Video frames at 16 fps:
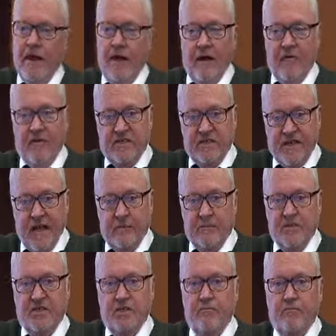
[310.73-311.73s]
and we
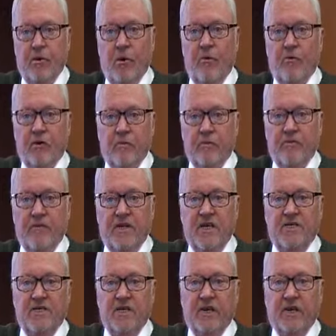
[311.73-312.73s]
established a program of
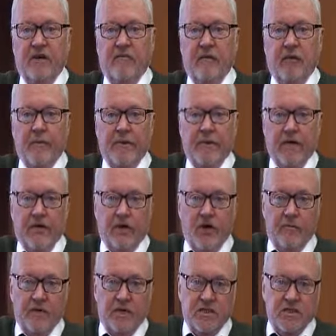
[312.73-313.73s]
teaching environmental
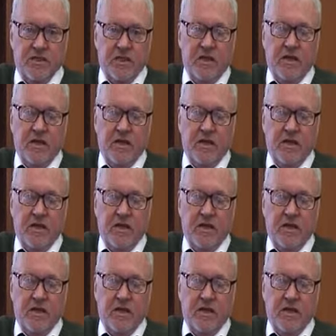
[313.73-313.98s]
economics